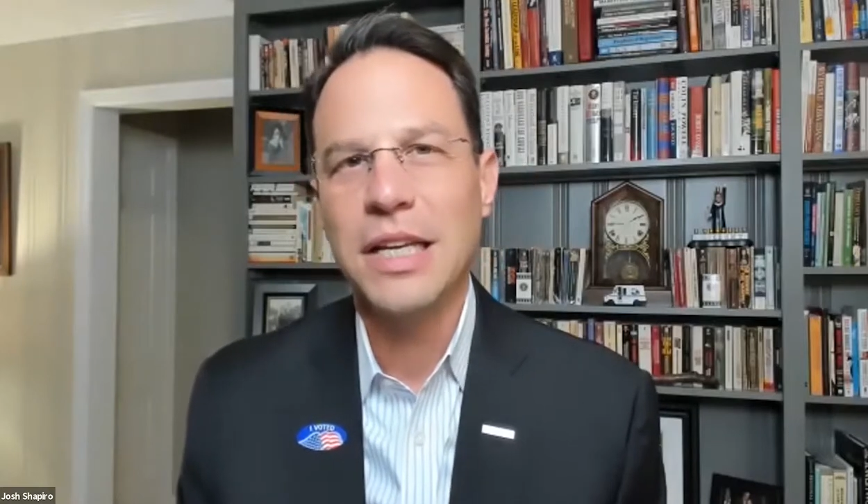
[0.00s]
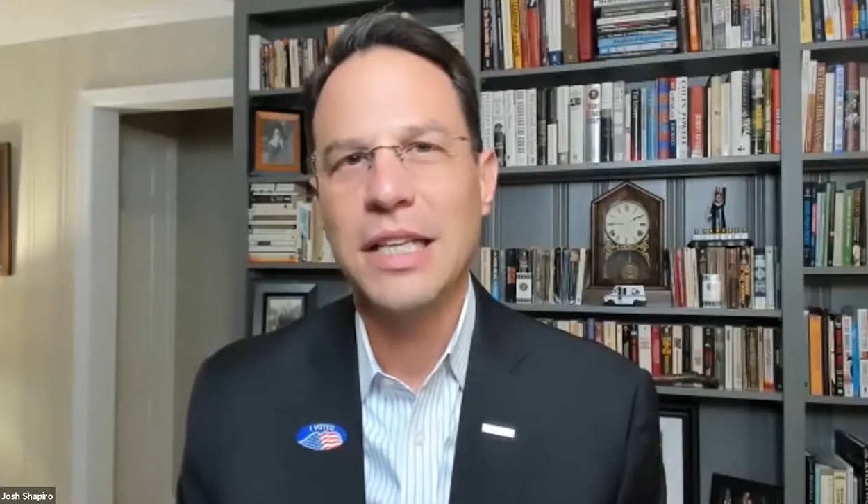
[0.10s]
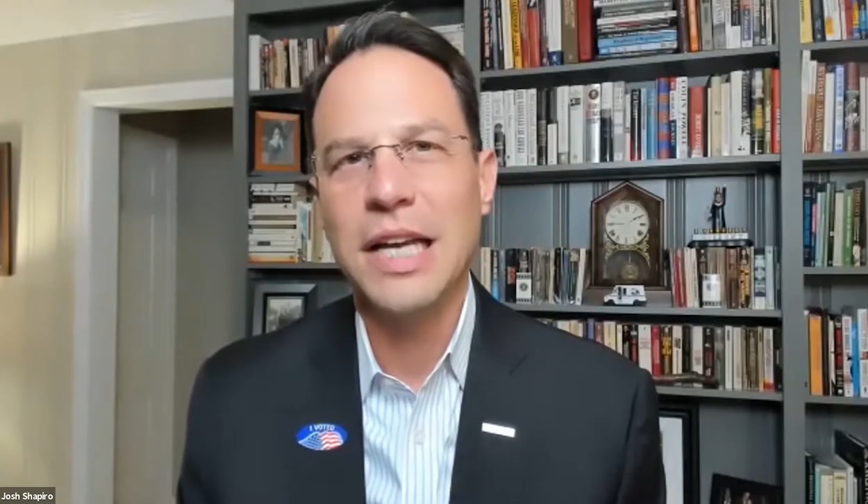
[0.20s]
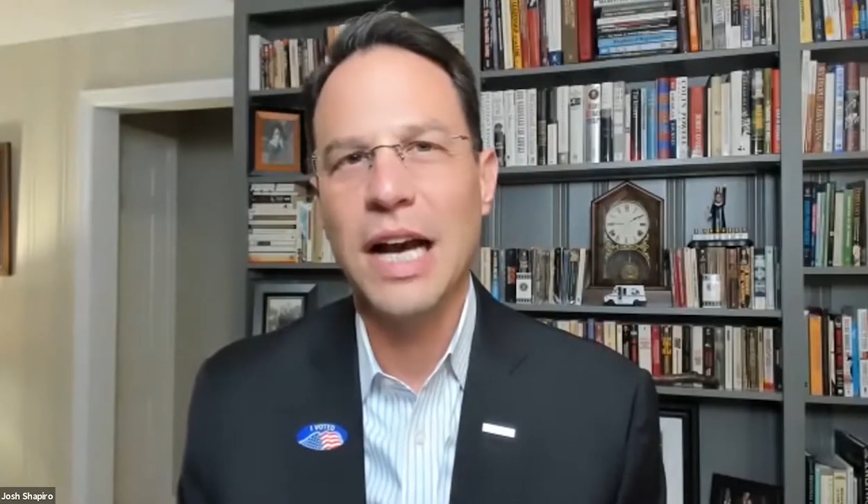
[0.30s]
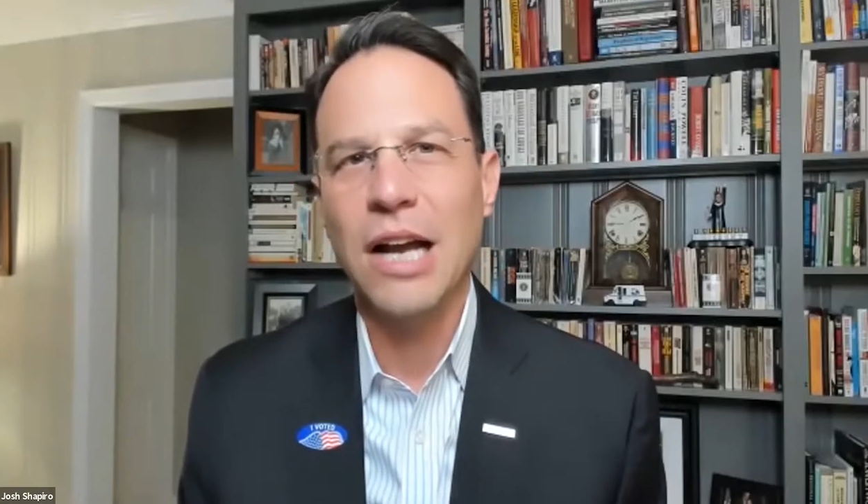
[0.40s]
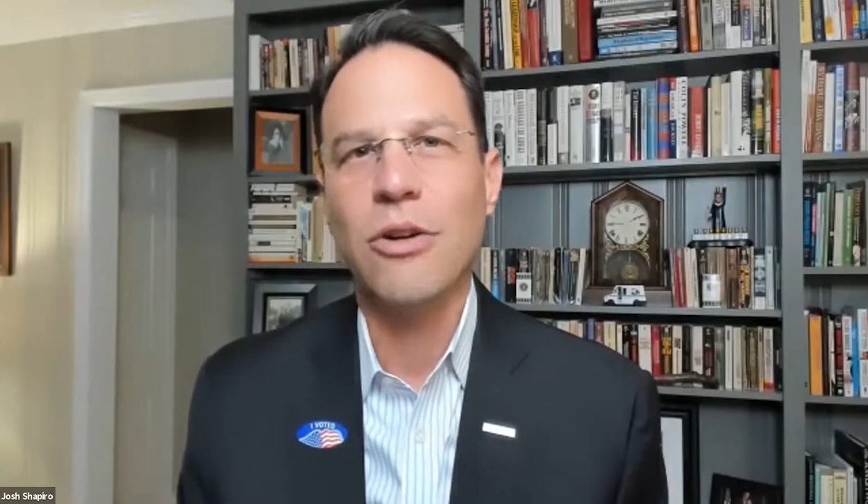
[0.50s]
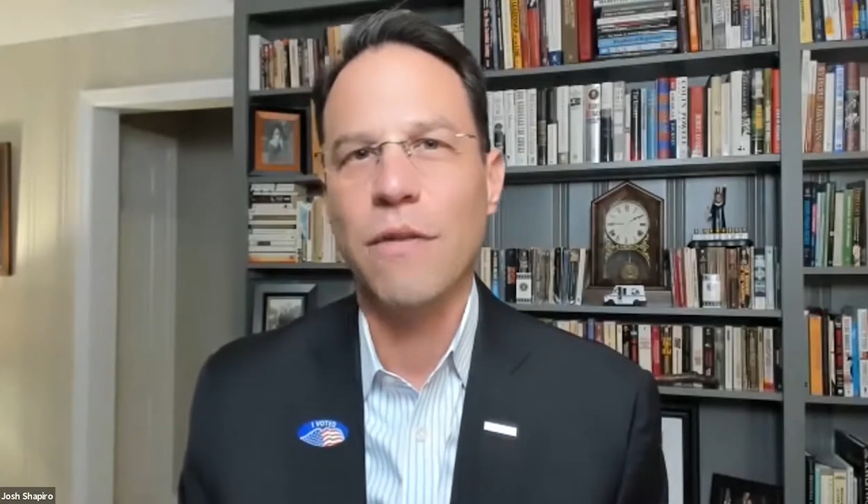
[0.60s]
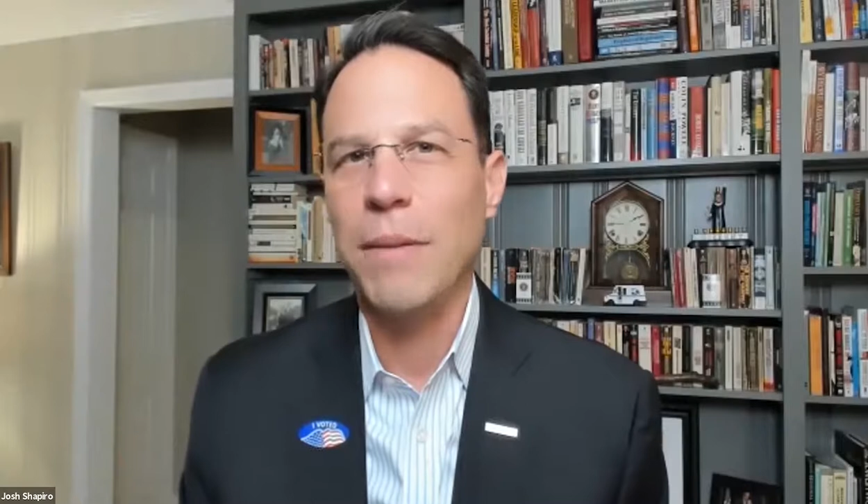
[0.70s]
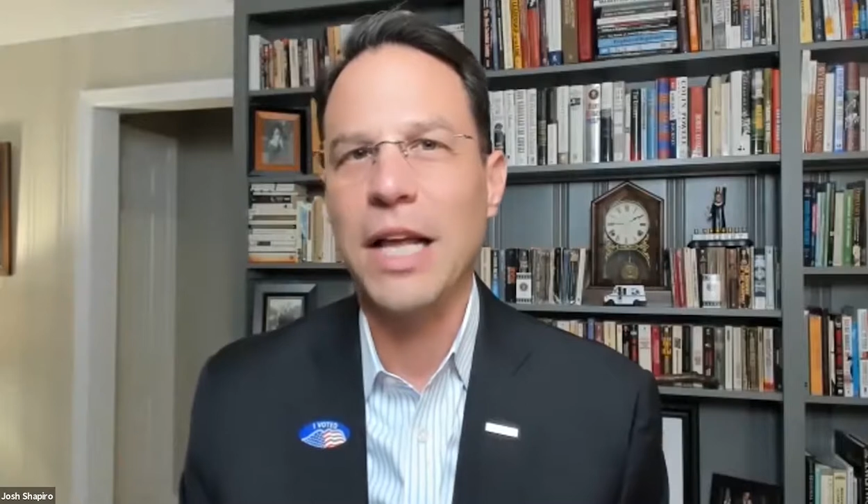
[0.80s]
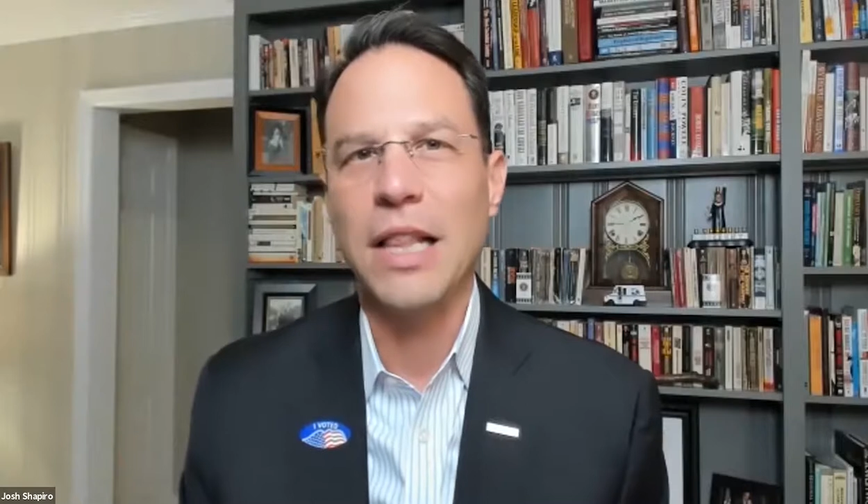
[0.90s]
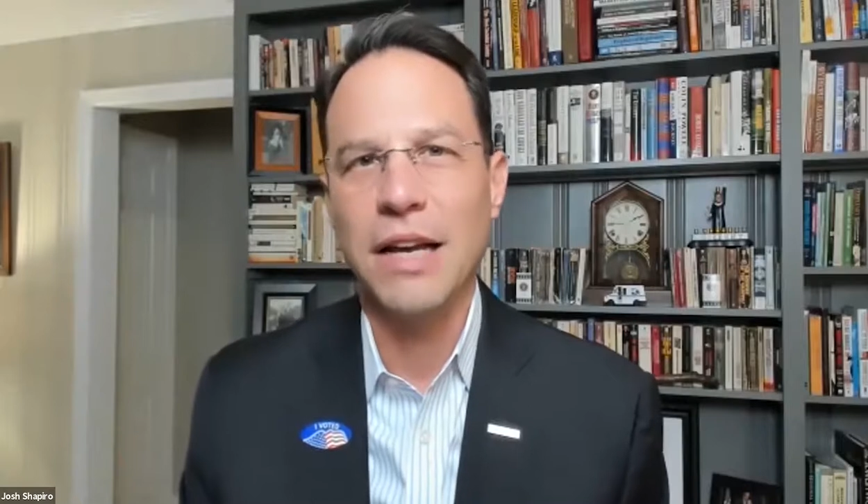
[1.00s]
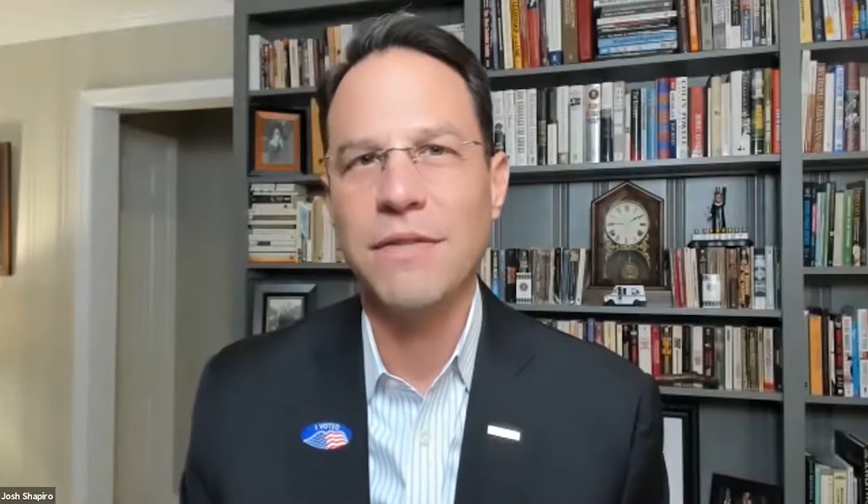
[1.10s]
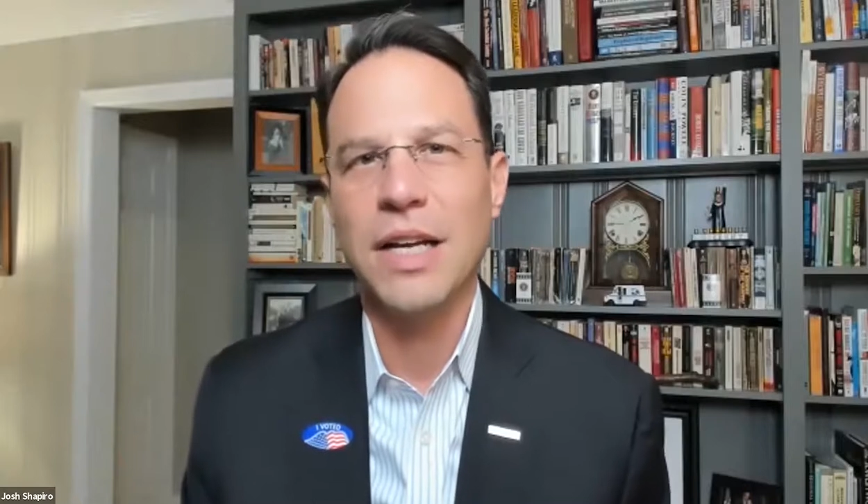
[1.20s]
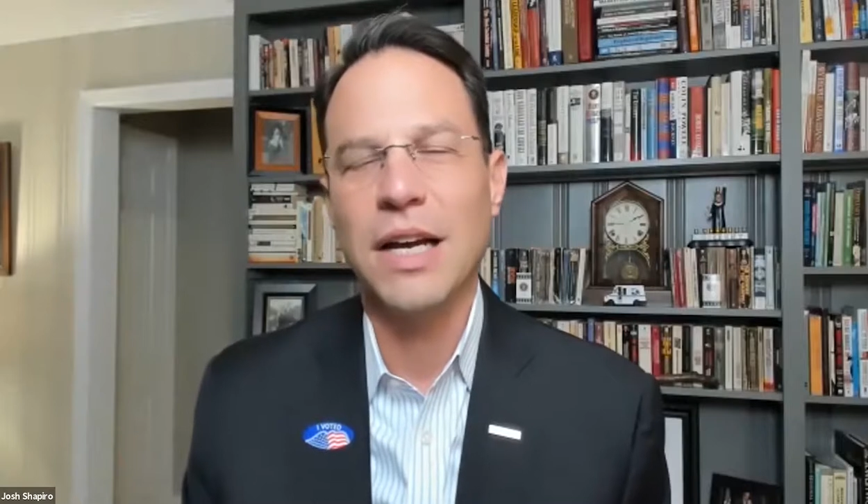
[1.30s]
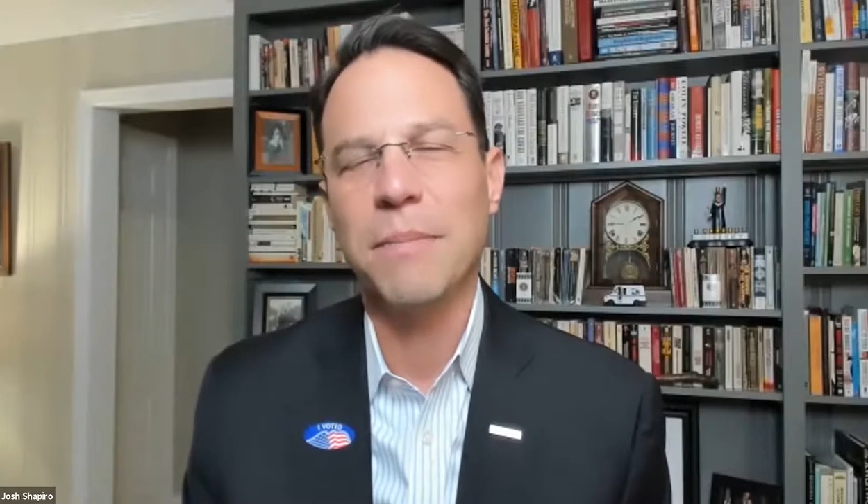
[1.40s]
the honor of my
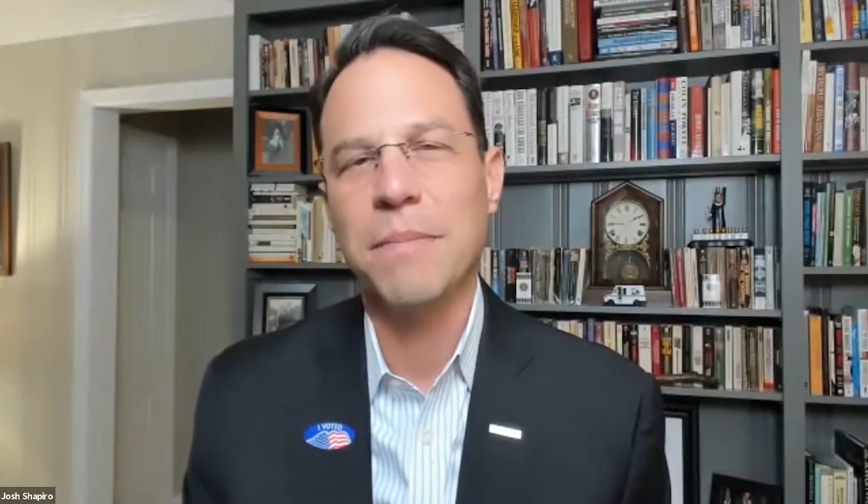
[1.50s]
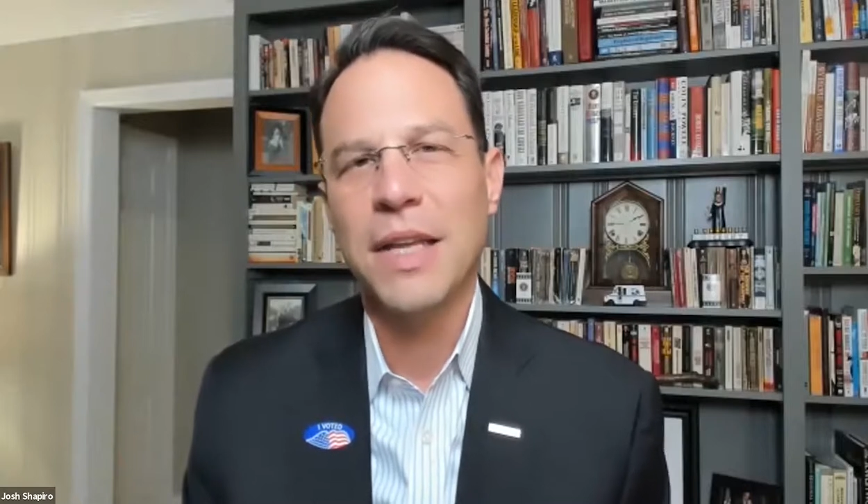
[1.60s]
lifetime